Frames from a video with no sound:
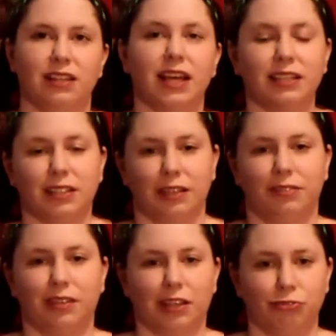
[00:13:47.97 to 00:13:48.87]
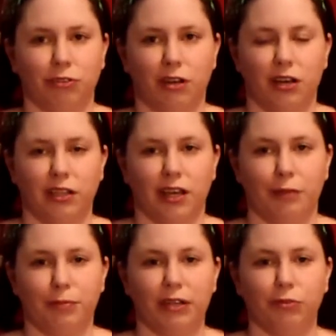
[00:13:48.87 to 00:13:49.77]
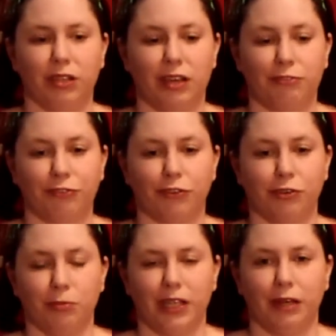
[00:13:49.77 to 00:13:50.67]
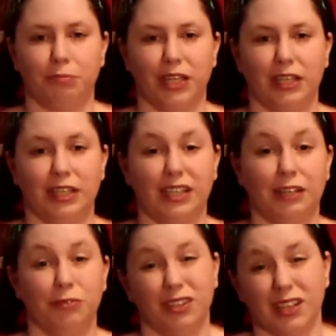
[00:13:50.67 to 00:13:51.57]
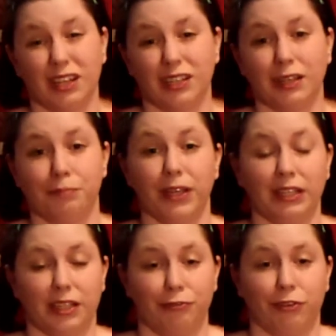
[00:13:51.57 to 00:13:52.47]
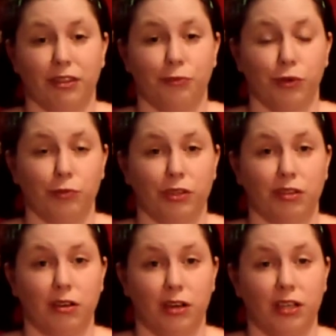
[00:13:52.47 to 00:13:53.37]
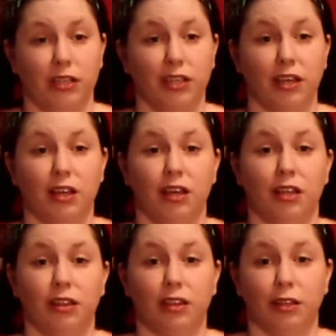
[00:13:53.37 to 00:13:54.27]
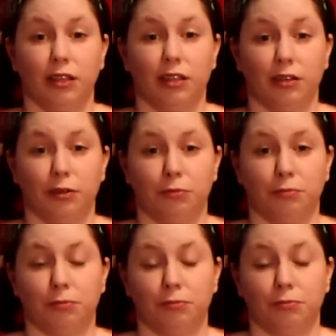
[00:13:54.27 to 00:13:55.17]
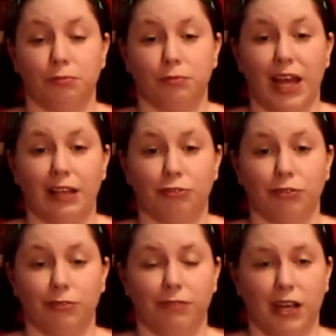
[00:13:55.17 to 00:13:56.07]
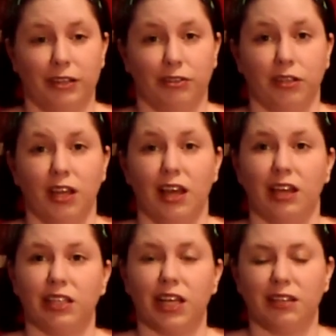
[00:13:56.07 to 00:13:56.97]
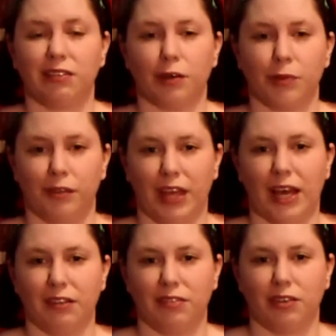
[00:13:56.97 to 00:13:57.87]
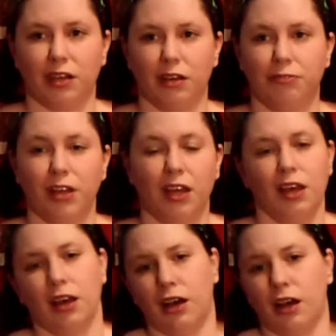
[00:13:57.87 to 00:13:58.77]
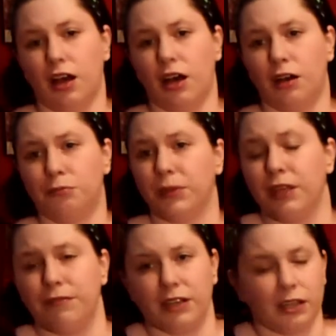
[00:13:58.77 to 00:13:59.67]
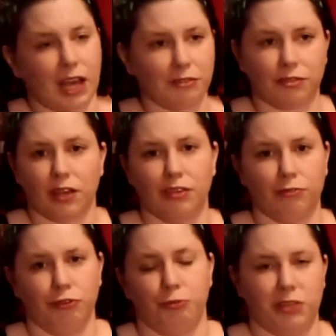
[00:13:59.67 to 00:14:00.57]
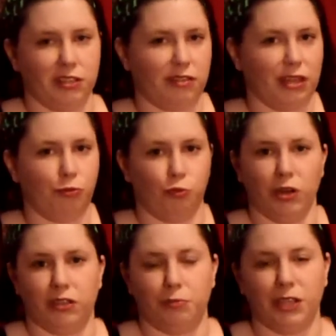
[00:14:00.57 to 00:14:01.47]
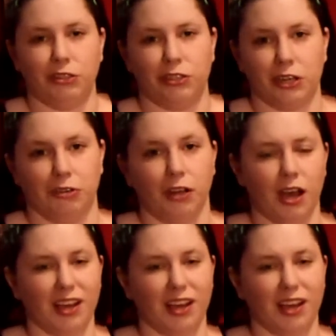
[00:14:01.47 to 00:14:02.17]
tentative schedule online, but it was never formally updated, and it ended up being different than what was on the actual final. Just some of that stuff. Even outside the room, just saying what's being shown.